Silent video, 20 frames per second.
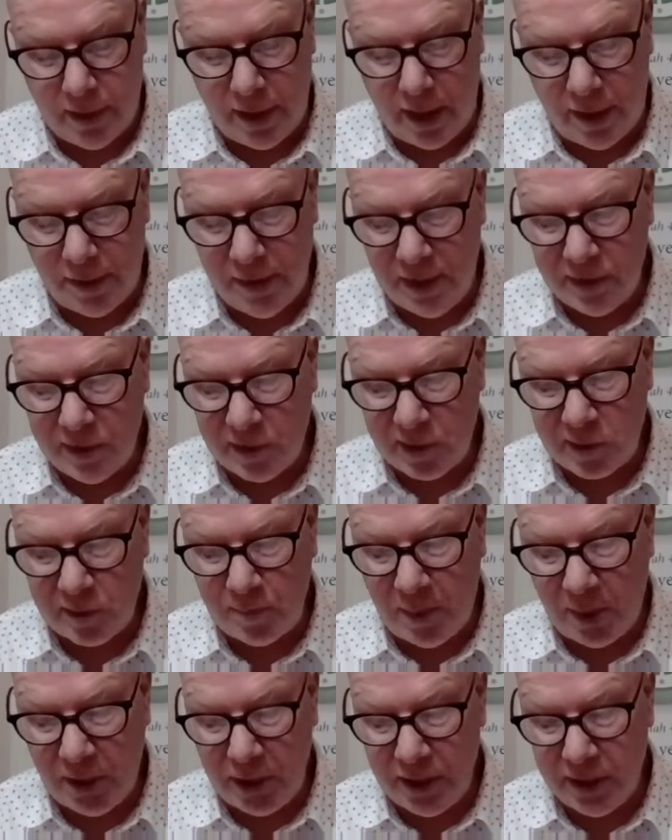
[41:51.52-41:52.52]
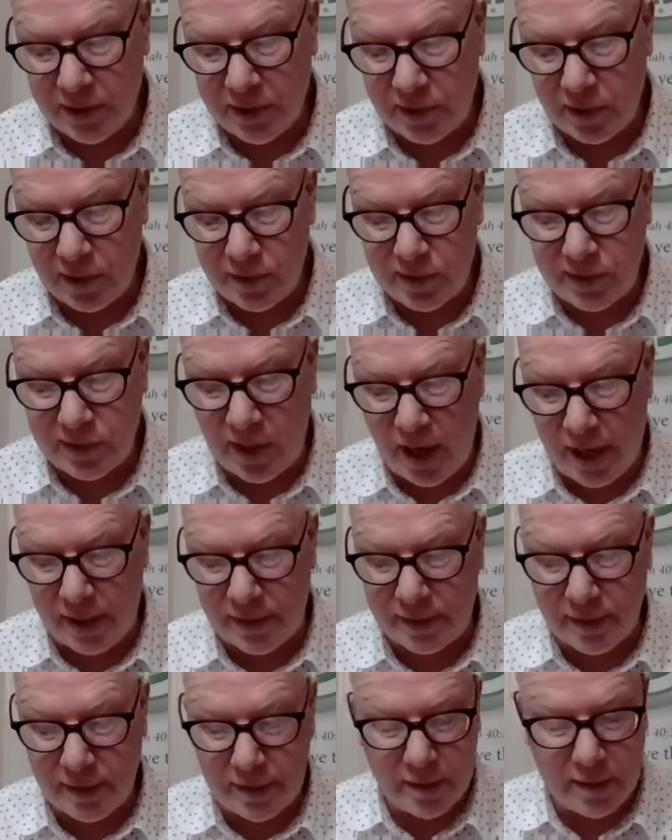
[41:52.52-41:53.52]
Now, these experiences are
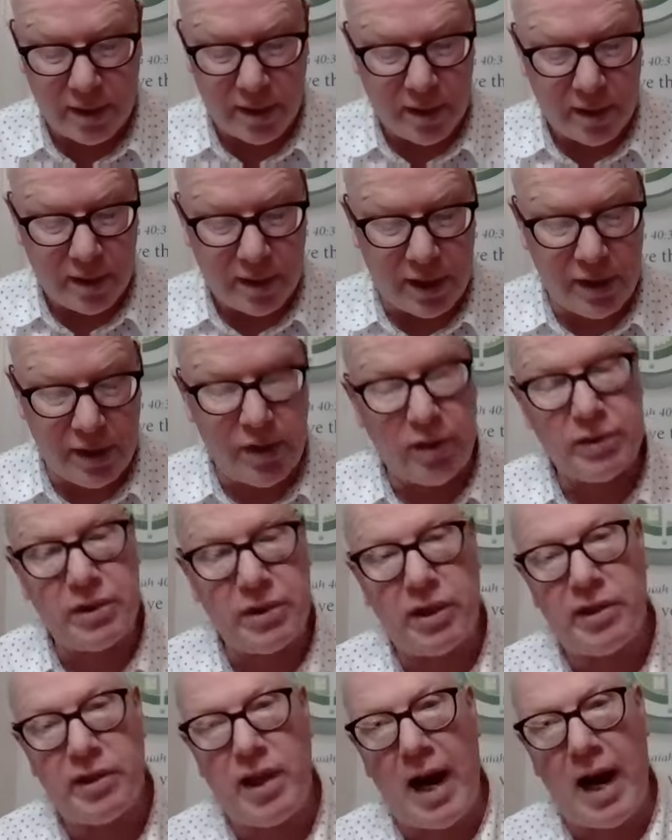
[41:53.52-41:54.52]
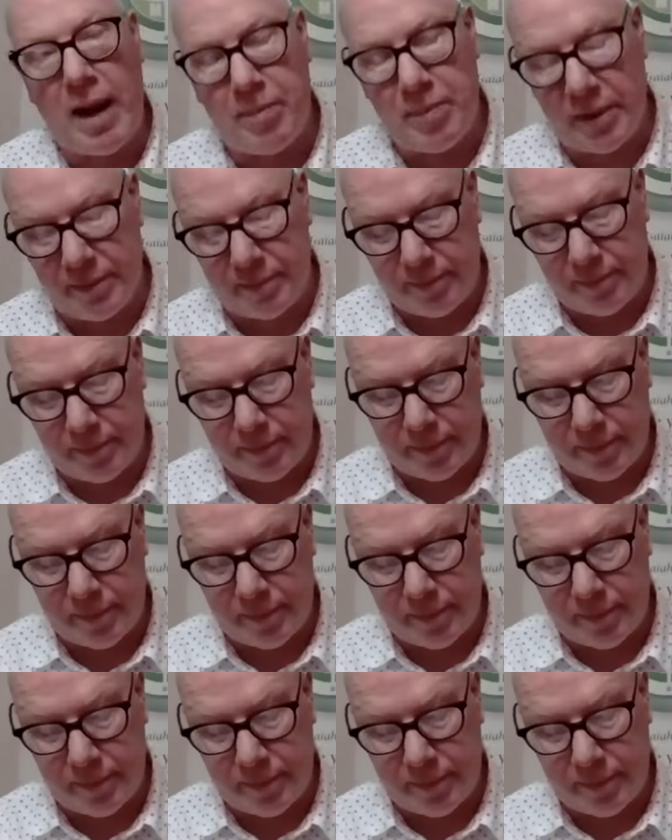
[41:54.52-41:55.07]
sent, they don't just happen.